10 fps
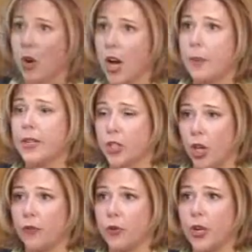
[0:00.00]
crime, as
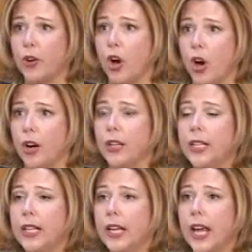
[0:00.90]
all of you here are,
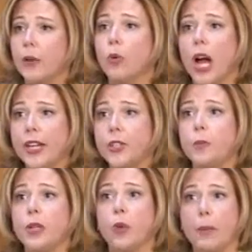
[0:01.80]
a right to
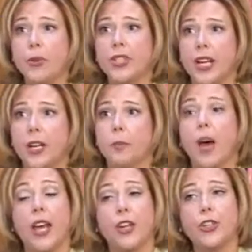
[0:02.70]
be represented
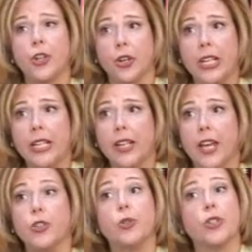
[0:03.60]
by an attorney
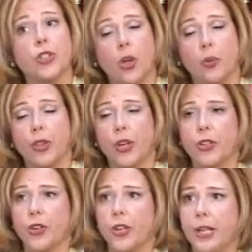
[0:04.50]
and to consult with an
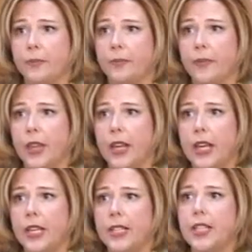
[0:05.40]
attorney.
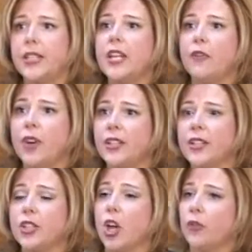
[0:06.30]
Since the
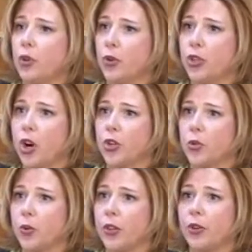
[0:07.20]
offenses all of you are
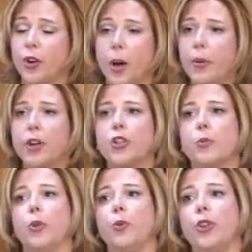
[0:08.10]
charged with are not
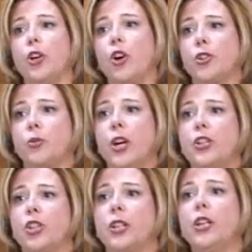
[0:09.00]
punishable with
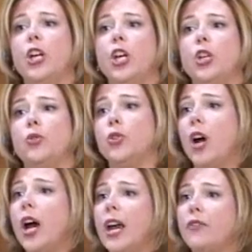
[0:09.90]
incarceration, you do
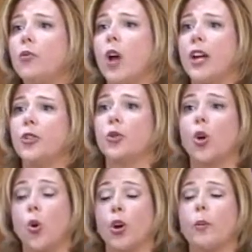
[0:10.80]
not have the right to a
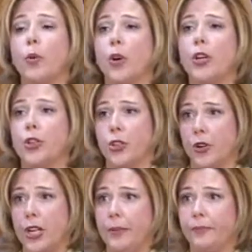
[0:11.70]
court-appointed
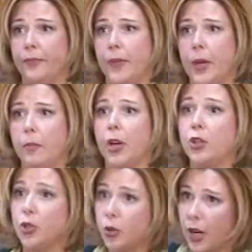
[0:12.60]
attorney but
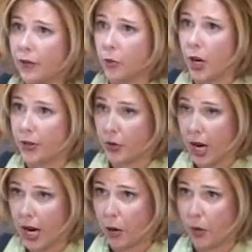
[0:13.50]
you do have the right to
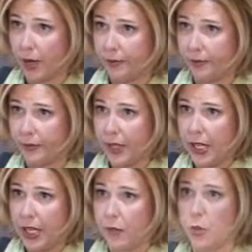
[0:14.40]
hire one.
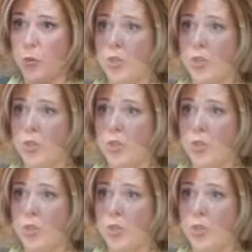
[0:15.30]
If you